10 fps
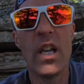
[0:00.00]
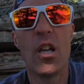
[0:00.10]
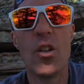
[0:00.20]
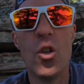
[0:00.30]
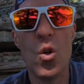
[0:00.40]

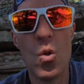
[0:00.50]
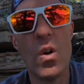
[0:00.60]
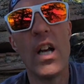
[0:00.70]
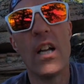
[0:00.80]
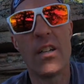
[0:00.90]

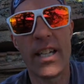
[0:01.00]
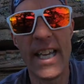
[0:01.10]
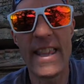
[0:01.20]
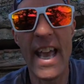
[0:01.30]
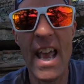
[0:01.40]
you to
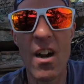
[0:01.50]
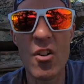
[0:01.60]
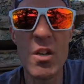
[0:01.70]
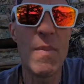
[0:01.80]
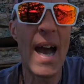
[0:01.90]
get that
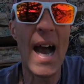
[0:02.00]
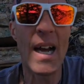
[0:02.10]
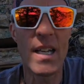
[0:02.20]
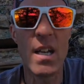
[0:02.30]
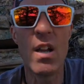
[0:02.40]
energy
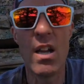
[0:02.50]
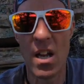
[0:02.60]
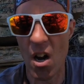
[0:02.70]
back. In an